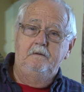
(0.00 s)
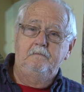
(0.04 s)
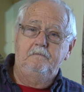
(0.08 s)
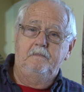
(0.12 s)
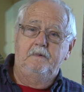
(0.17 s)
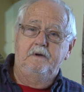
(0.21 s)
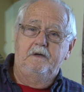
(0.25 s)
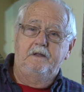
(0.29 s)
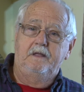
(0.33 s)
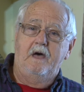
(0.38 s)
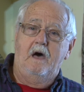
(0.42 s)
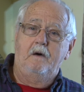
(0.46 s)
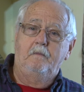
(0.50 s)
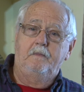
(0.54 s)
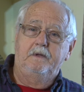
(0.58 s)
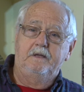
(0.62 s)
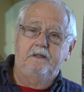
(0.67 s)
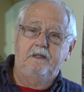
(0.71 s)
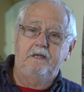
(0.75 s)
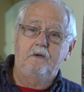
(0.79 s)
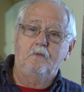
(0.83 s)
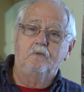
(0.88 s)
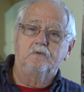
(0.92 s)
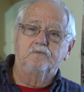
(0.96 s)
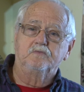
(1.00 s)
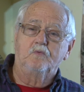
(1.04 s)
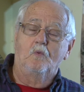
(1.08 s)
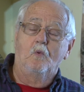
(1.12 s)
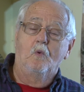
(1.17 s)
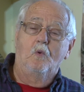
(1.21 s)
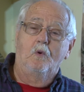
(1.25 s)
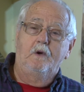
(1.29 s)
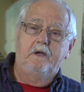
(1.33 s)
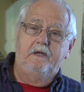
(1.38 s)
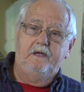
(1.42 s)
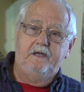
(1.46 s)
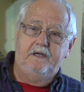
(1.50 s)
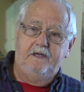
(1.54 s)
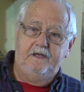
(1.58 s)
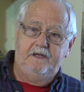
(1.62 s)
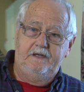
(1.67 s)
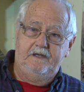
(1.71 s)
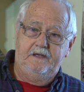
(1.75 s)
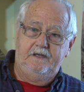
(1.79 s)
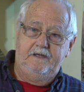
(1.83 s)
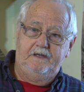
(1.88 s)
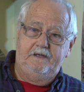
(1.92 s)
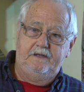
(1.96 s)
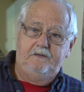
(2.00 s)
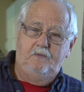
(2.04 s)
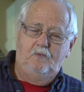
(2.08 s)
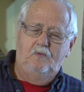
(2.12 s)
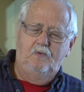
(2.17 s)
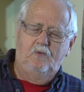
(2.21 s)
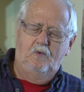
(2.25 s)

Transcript: but I mean, it was way,